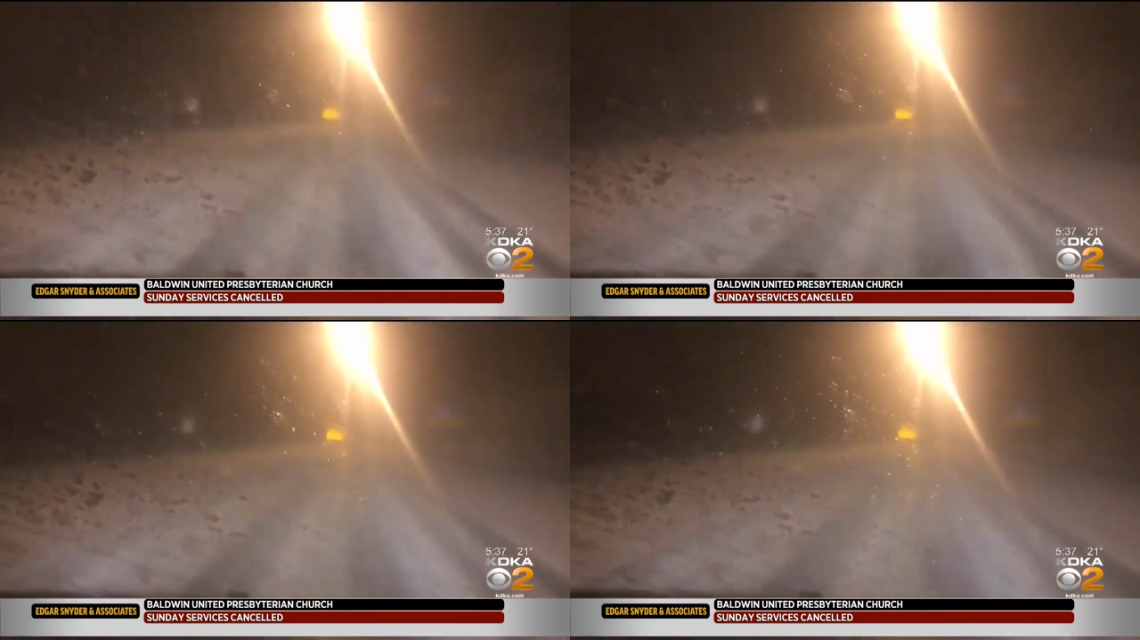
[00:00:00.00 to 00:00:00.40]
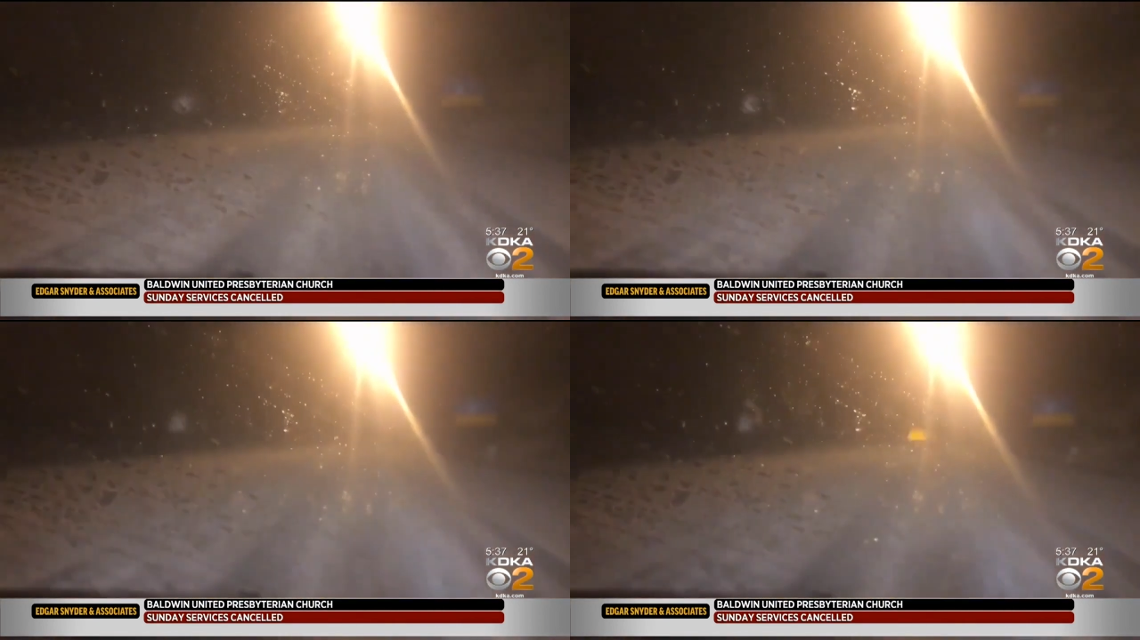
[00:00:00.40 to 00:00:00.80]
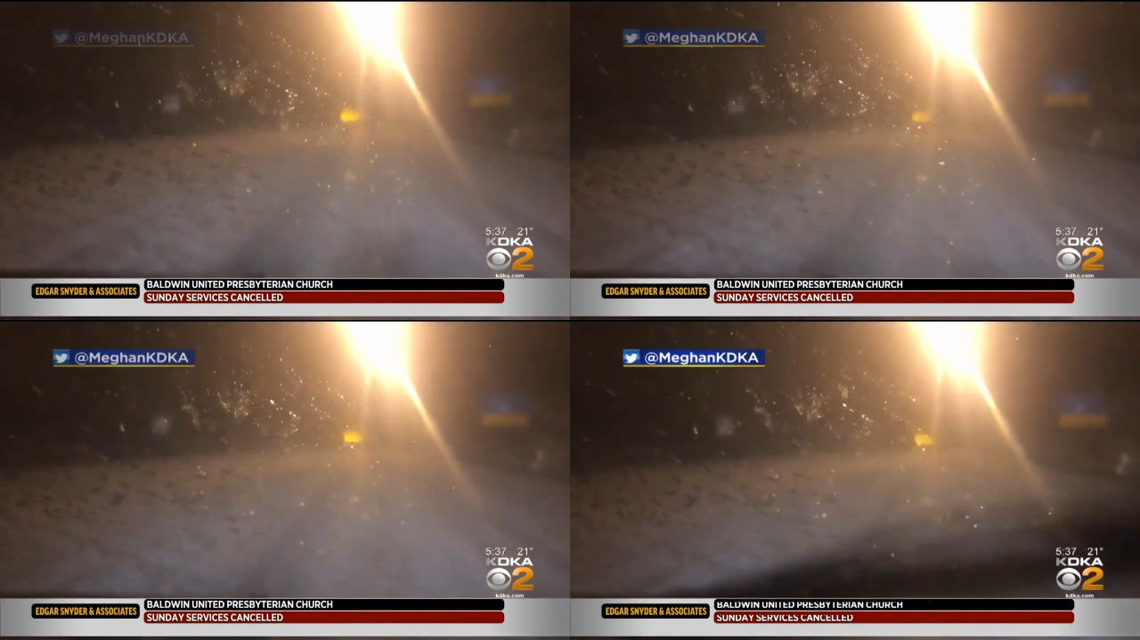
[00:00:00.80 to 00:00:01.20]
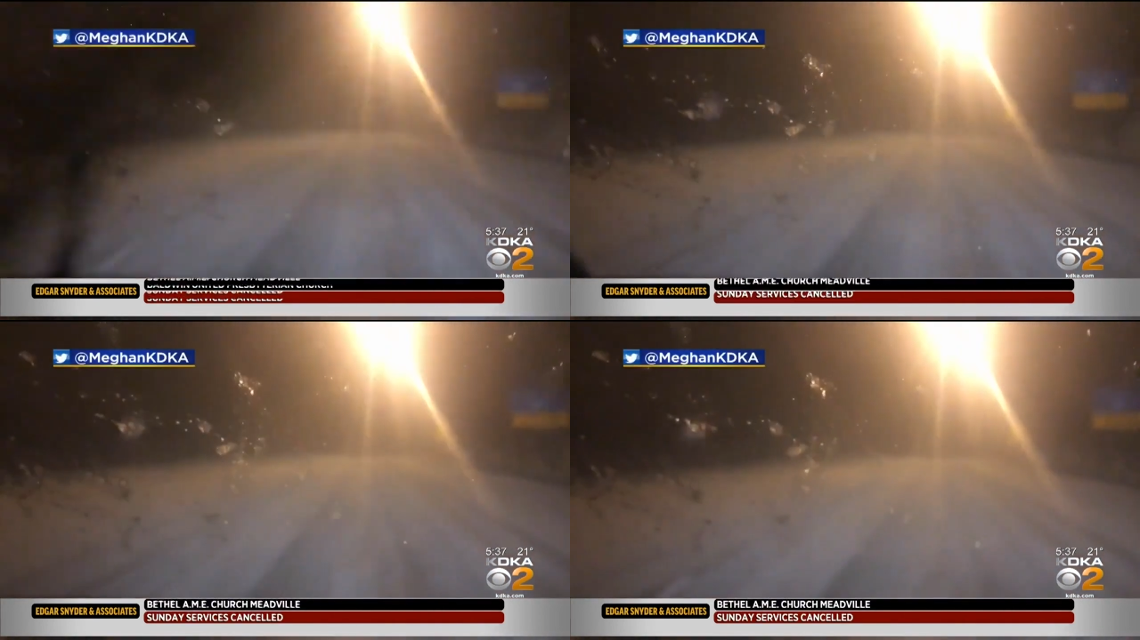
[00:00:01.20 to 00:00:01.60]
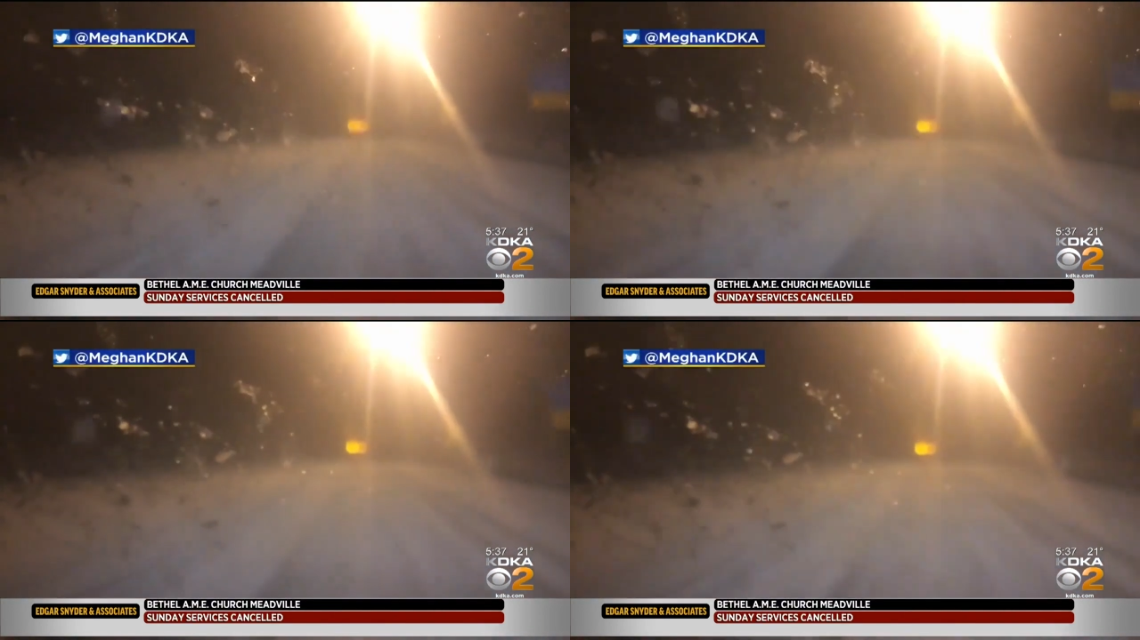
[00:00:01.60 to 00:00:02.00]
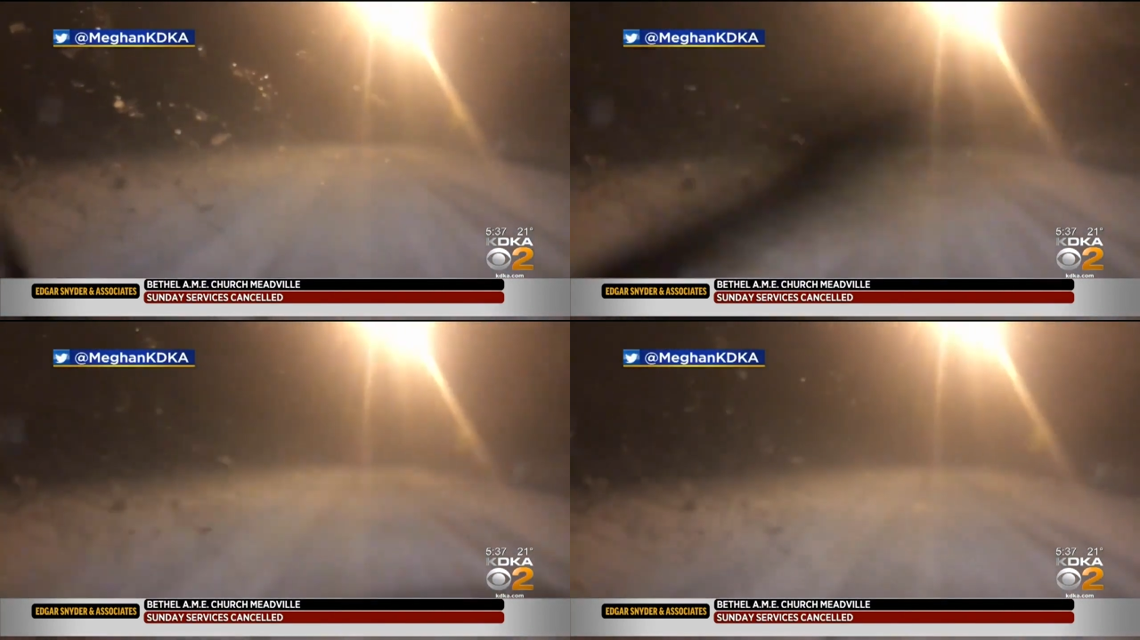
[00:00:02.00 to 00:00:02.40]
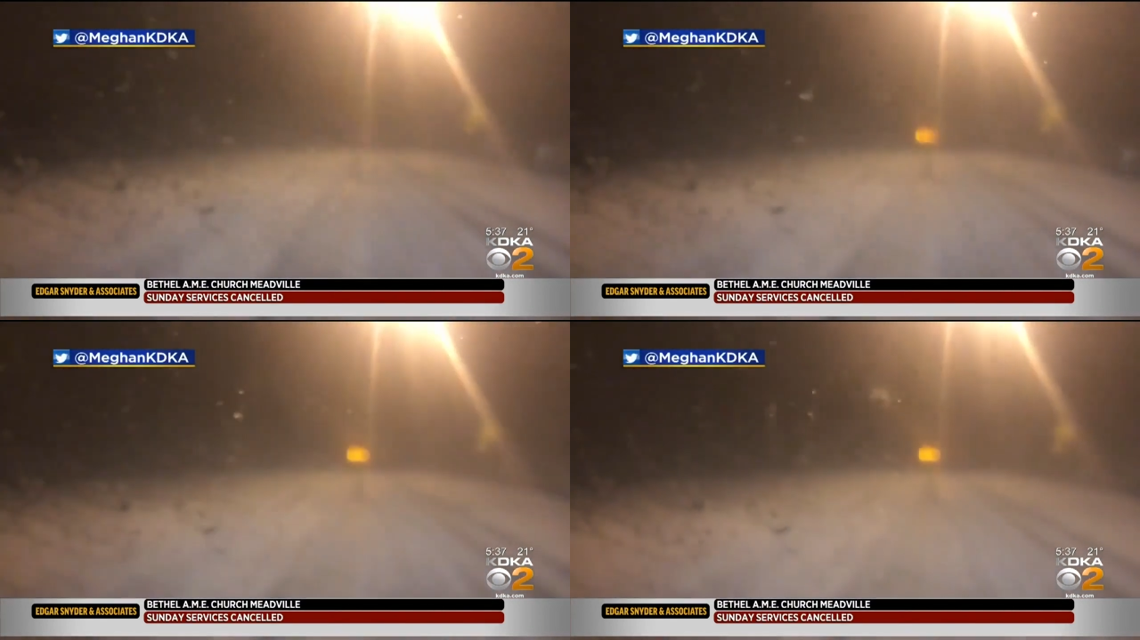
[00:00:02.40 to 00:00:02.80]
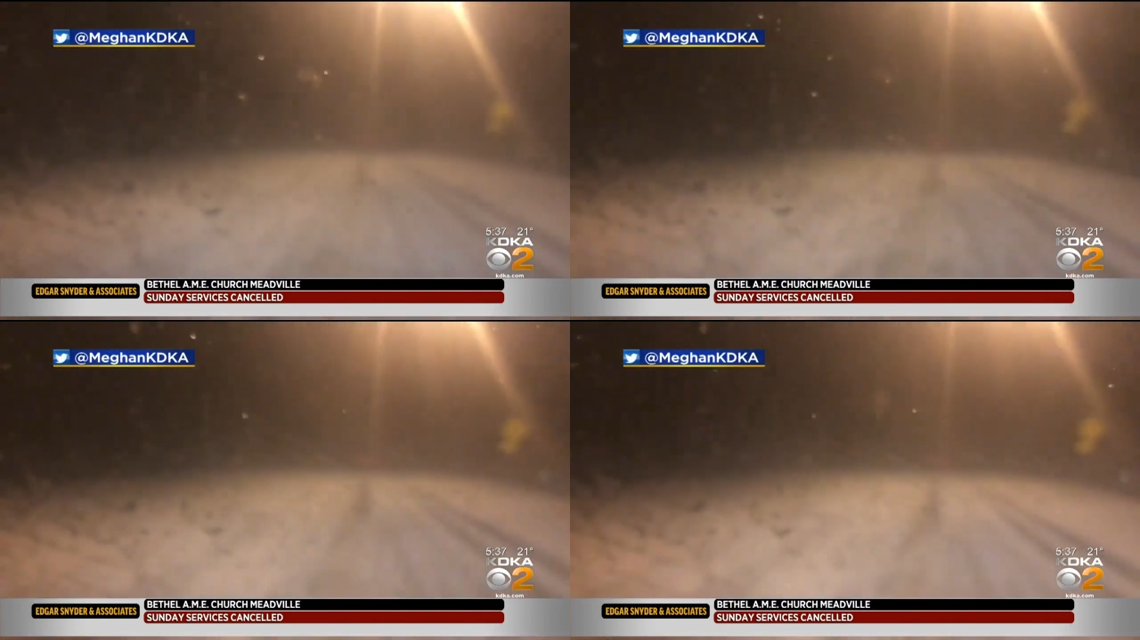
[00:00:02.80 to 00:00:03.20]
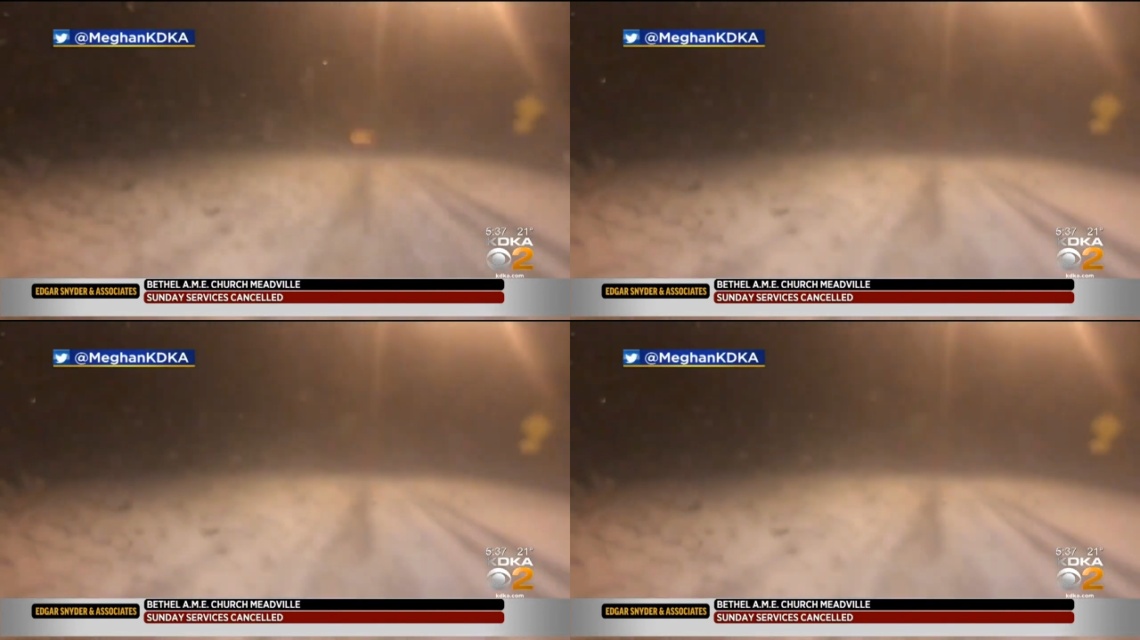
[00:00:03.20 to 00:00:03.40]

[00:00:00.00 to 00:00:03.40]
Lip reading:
[unreadable: no face in view]